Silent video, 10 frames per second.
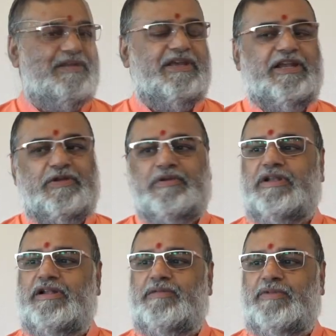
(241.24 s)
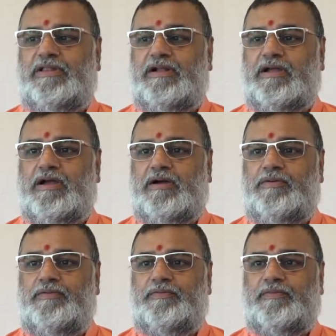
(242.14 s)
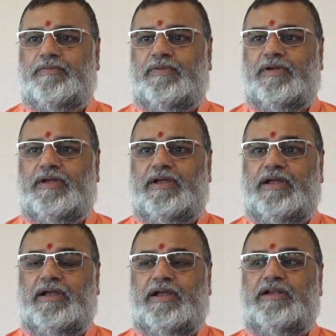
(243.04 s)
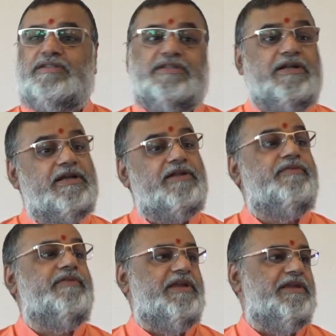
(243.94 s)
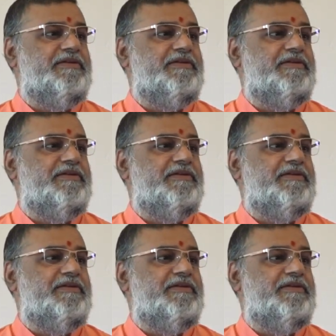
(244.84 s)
He looked at the mother cow and set her free.